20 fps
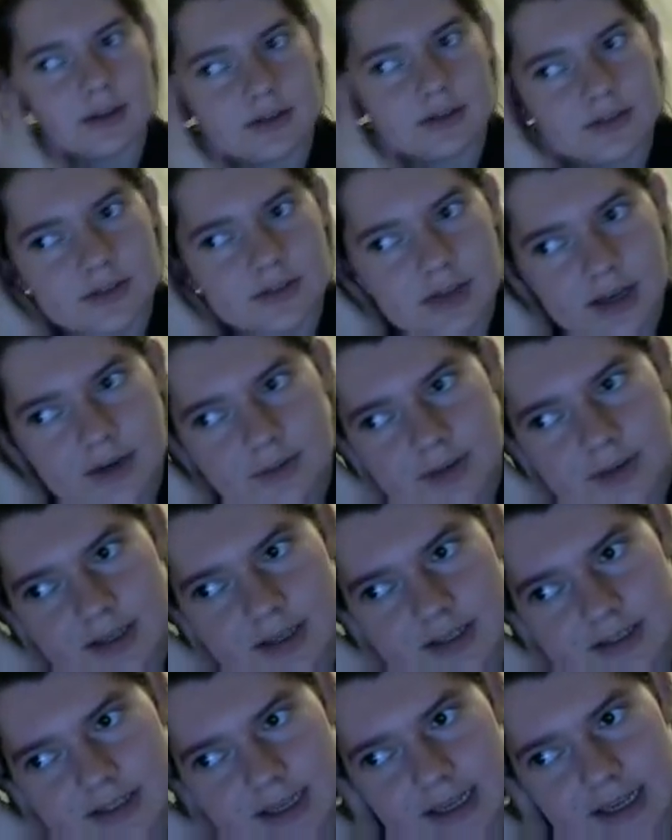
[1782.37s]
So now we
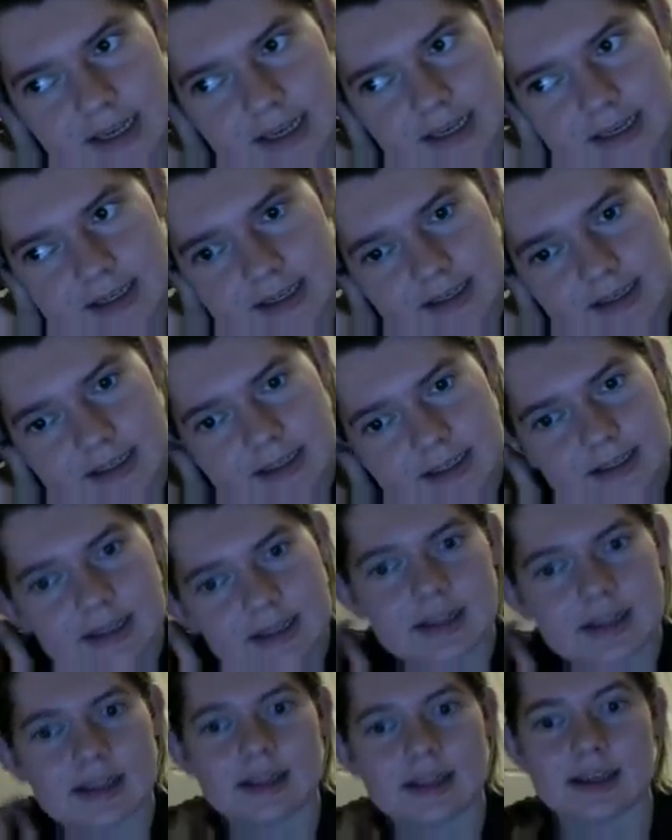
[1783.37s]
can take
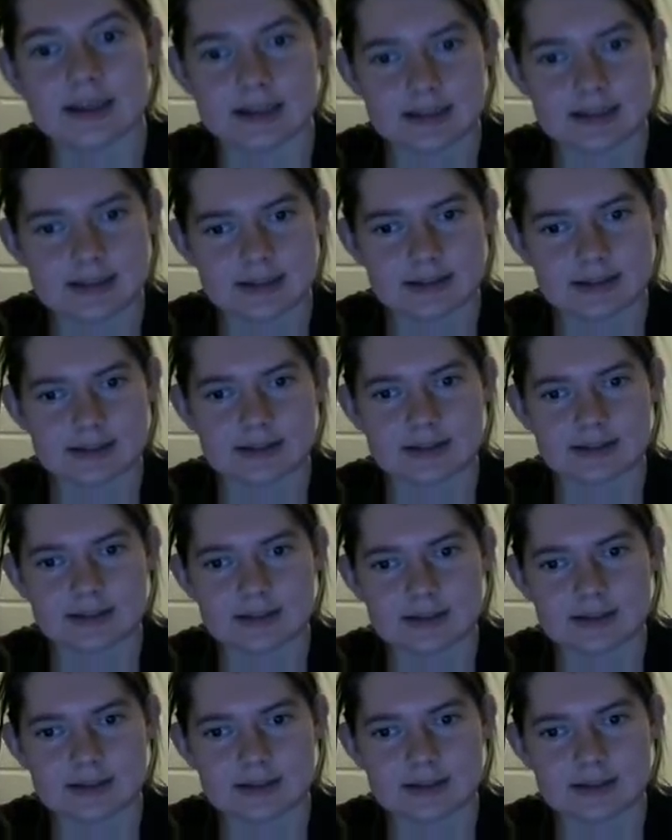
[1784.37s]
this,